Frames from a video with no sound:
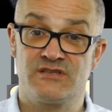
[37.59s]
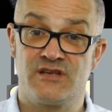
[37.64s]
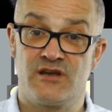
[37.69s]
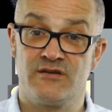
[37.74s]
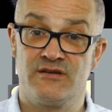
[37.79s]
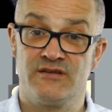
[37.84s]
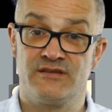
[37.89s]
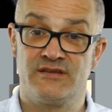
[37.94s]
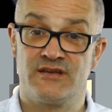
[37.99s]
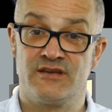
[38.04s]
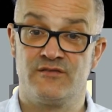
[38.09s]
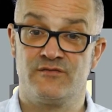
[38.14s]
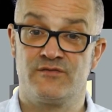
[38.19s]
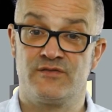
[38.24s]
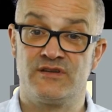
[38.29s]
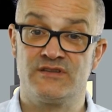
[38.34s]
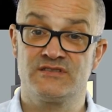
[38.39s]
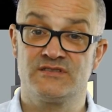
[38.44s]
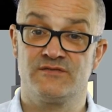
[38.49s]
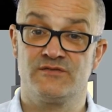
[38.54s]
The only thing in
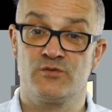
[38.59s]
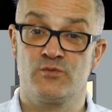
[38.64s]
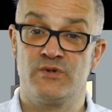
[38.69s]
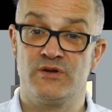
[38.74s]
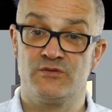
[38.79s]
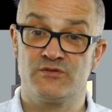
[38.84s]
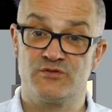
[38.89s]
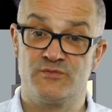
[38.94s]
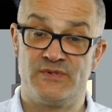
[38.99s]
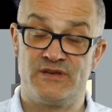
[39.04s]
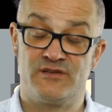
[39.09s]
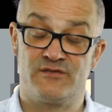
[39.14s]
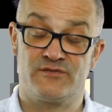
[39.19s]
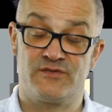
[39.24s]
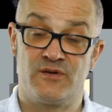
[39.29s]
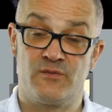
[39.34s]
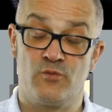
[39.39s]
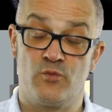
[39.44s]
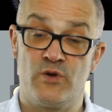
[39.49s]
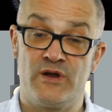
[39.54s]
front of the wheels would be the
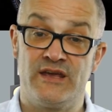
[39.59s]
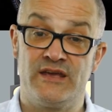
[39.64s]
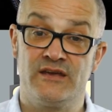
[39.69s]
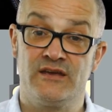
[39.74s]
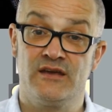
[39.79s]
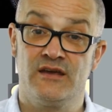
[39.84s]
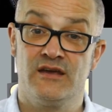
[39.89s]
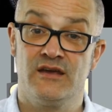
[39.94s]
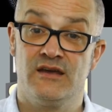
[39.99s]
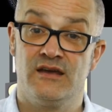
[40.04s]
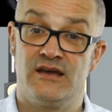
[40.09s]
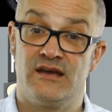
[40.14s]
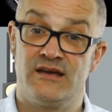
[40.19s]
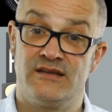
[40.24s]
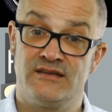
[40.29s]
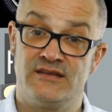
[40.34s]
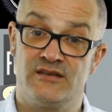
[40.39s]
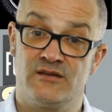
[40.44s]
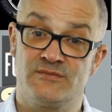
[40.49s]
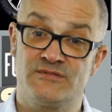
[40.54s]
front wing,
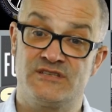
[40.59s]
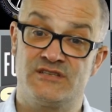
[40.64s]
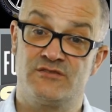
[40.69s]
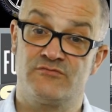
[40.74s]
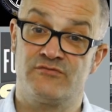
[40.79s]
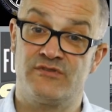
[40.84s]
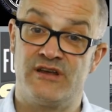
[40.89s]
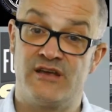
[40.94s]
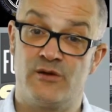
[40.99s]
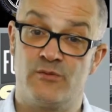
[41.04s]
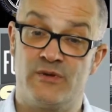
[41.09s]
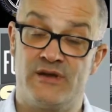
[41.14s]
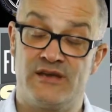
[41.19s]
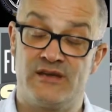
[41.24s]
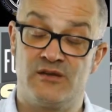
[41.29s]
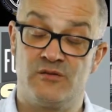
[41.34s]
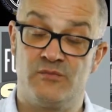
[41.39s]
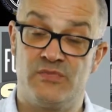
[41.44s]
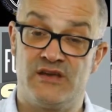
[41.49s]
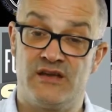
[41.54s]
and then obviously the rear
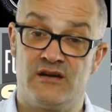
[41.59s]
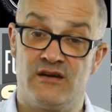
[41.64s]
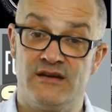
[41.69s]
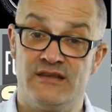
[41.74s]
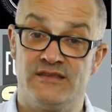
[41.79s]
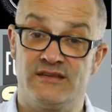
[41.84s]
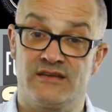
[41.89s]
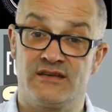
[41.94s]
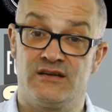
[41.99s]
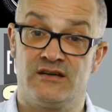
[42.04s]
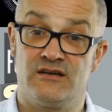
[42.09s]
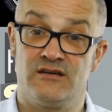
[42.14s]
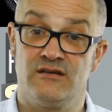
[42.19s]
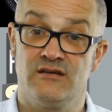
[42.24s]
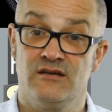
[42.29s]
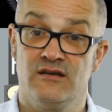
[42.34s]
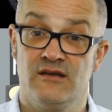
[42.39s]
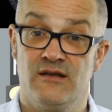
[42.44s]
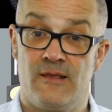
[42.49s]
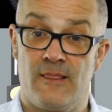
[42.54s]
wing behind the car,
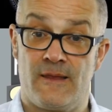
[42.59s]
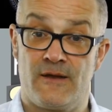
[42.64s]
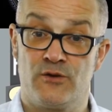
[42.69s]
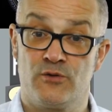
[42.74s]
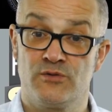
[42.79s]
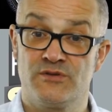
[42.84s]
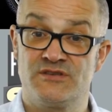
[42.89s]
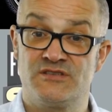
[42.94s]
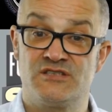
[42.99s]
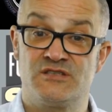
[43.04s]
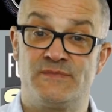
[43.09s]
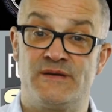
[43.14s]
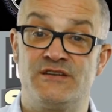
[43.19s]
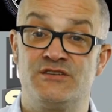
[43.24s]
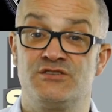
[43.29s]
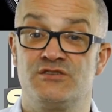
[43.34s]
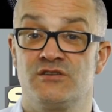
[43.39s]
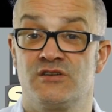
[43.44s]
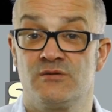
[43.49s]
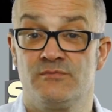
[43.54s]
and all the
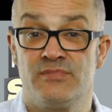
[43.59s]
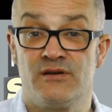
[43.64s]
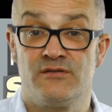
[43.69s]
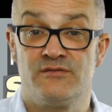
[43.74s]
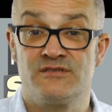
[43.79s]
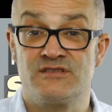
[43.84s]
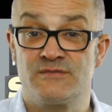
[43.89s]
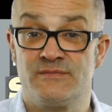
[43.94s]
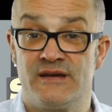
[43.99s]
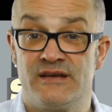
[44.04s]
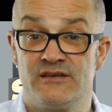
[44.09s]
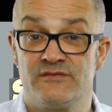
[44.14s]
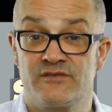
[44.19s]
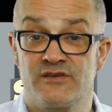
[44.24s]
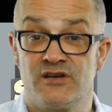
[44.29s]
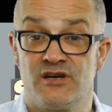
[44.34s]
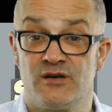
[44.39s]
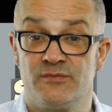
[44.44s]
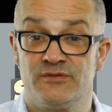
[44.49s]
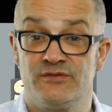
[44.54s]
suspension components are made of
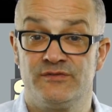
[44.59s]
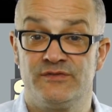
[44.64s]
carbon